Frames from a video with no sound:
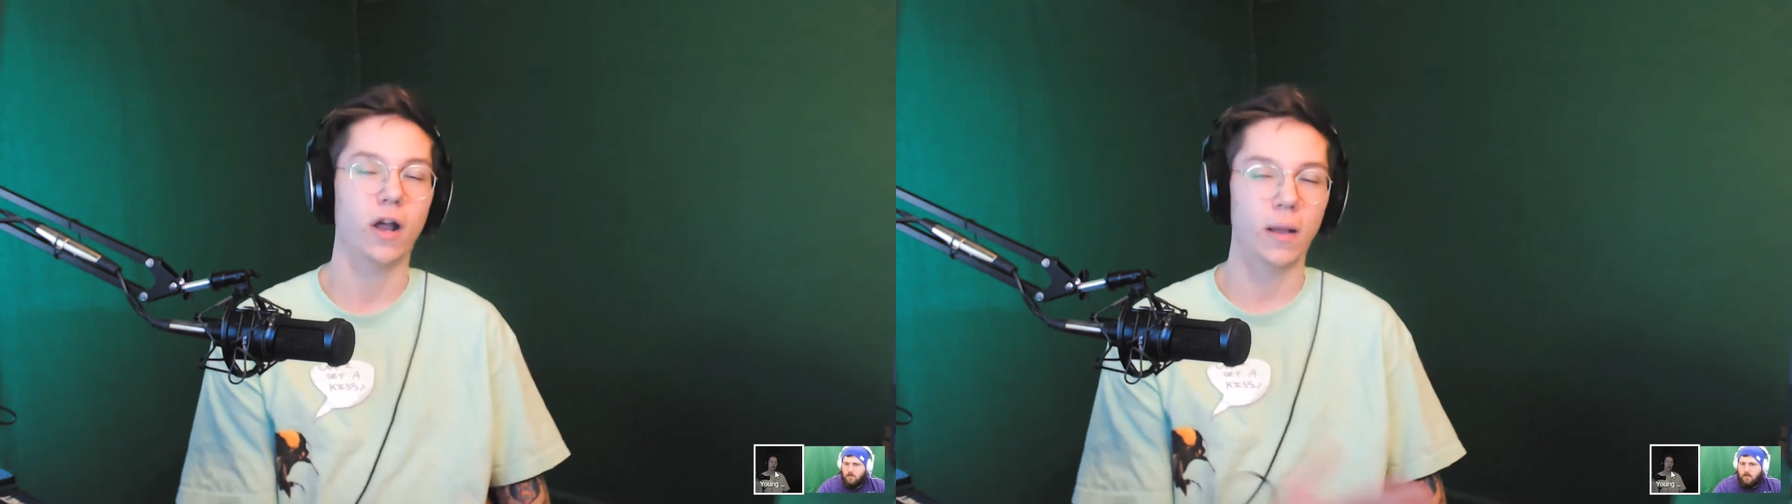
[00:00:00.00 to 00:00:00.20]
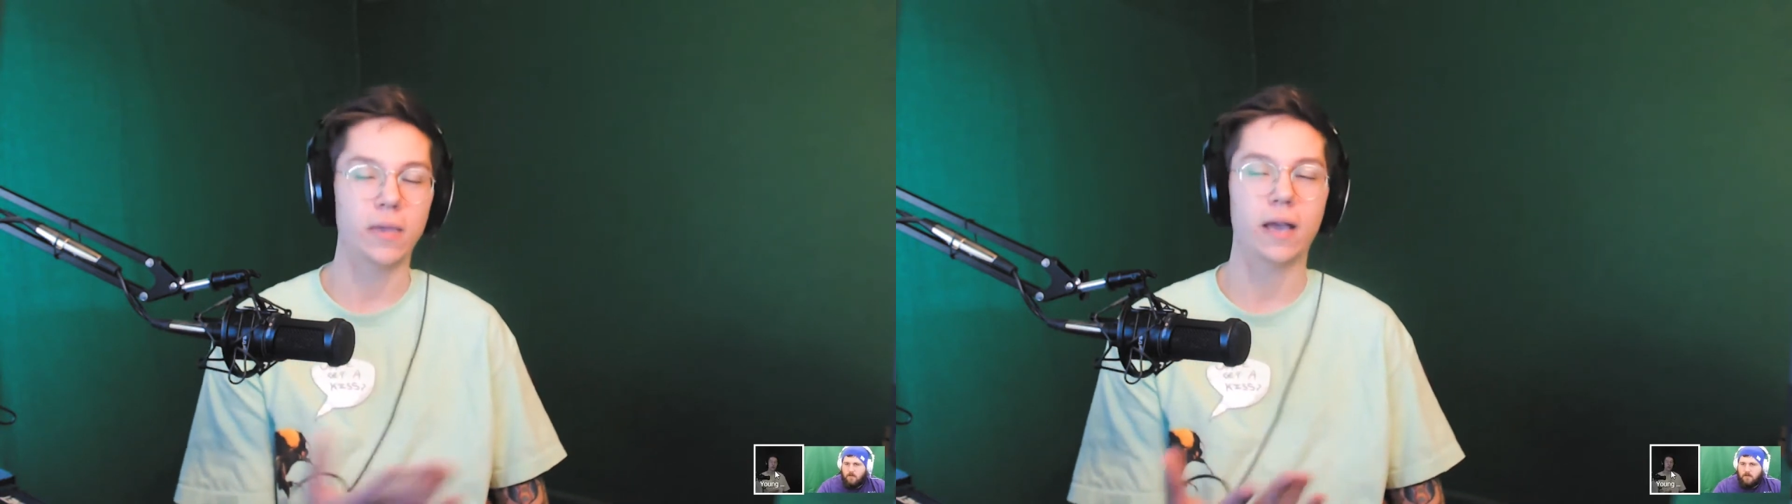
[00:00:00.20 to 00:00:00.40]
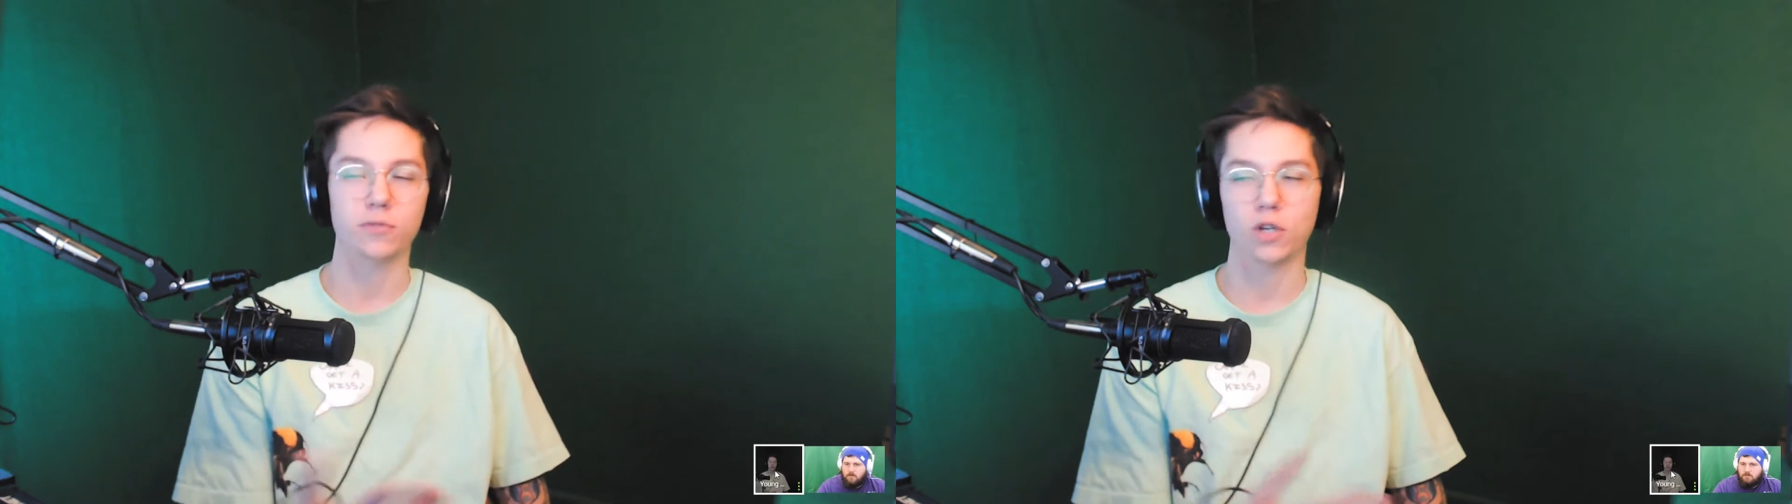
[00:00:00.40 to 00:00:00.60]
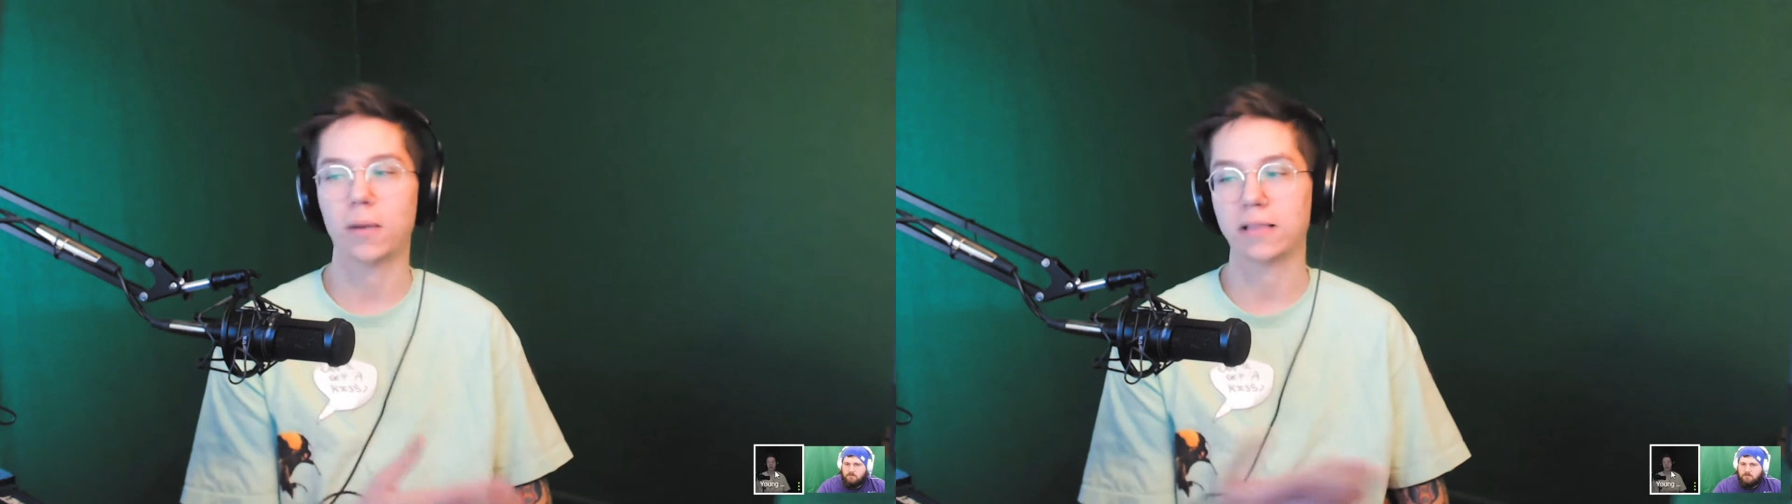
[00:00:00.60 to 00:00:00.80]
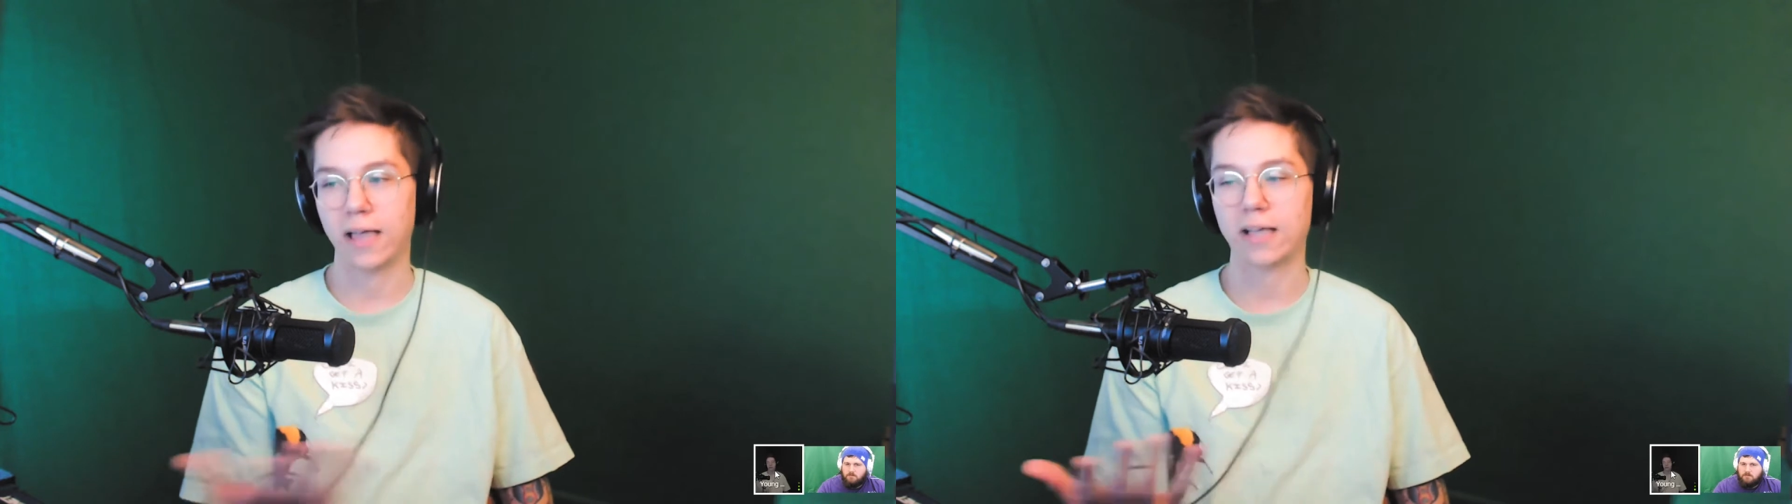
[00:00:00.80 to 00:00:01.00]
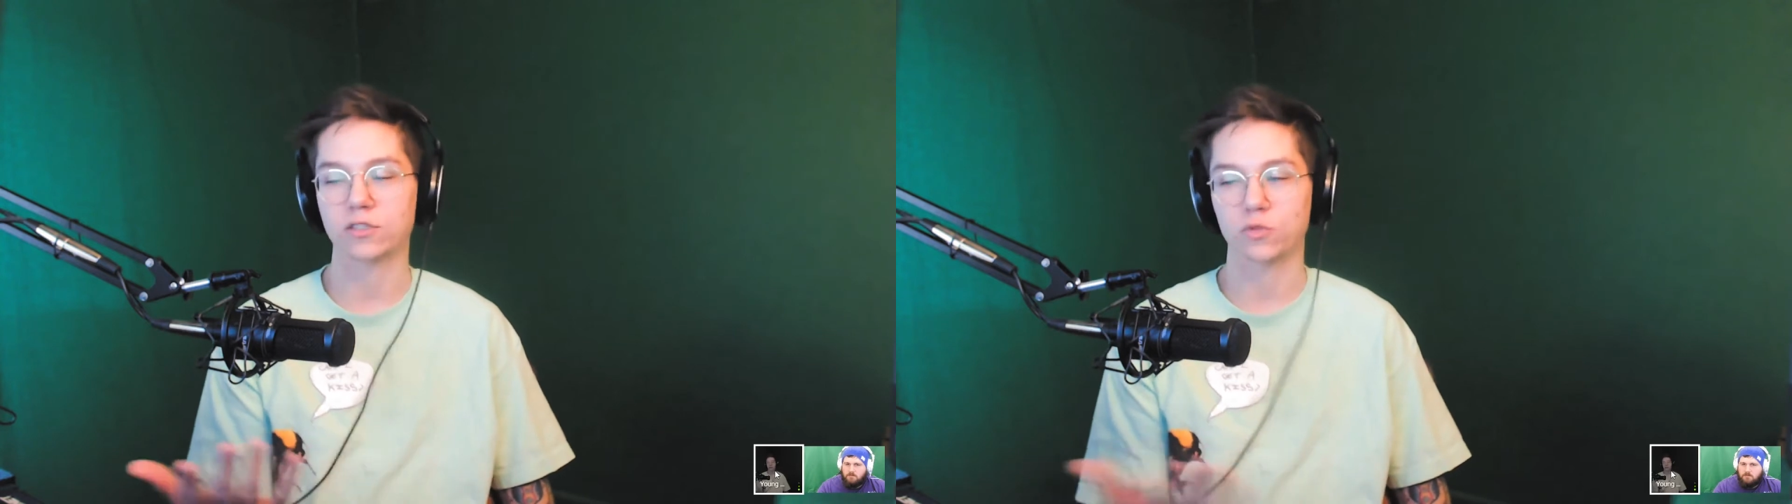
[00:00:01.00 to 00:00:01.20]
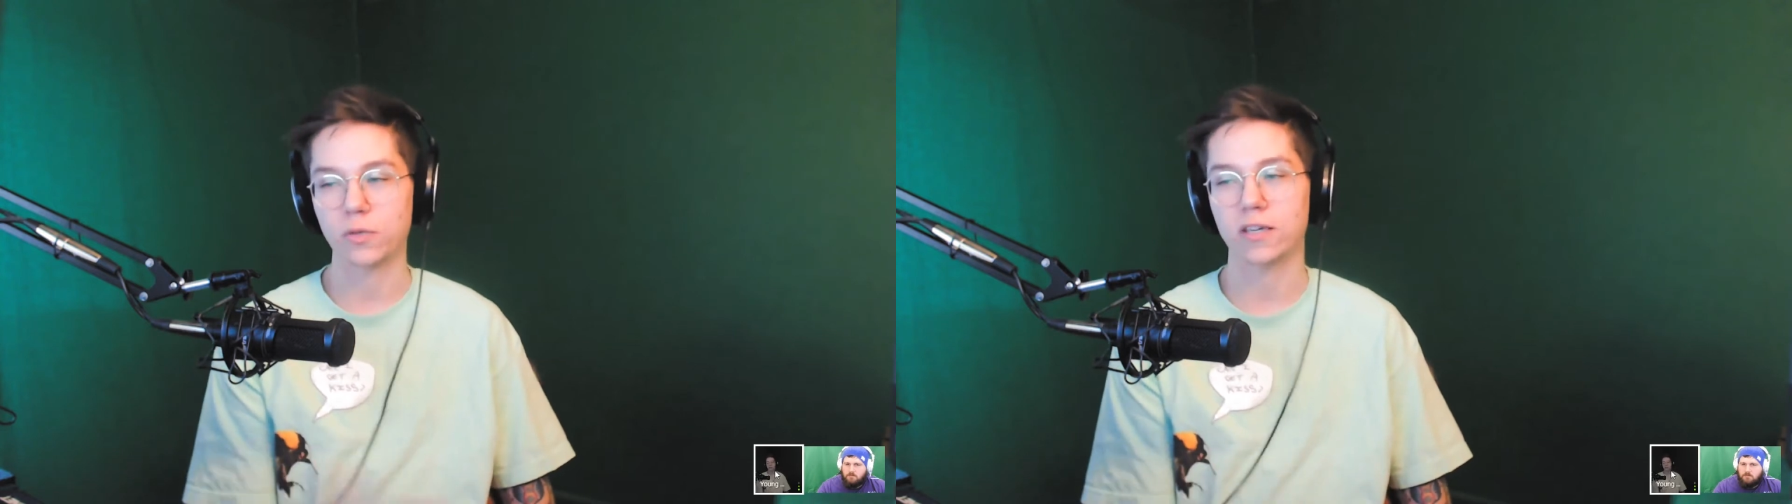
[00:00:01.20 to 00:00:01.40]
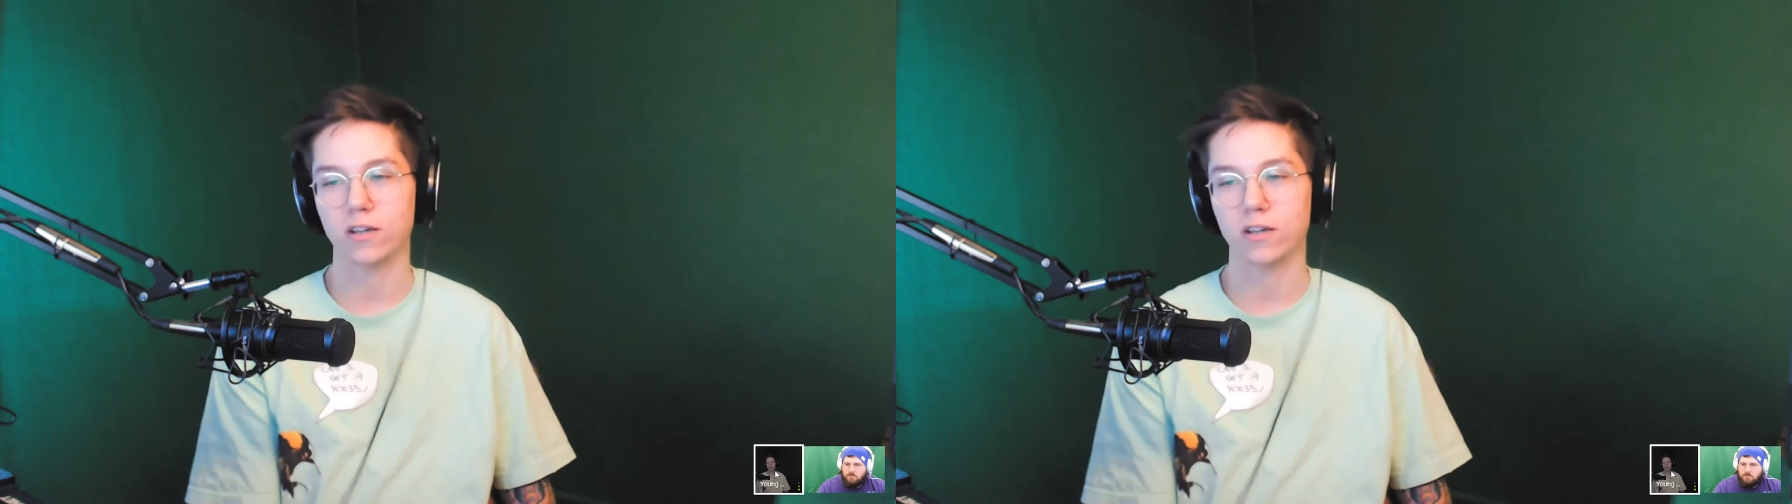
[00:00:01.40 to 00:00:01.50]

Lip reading: last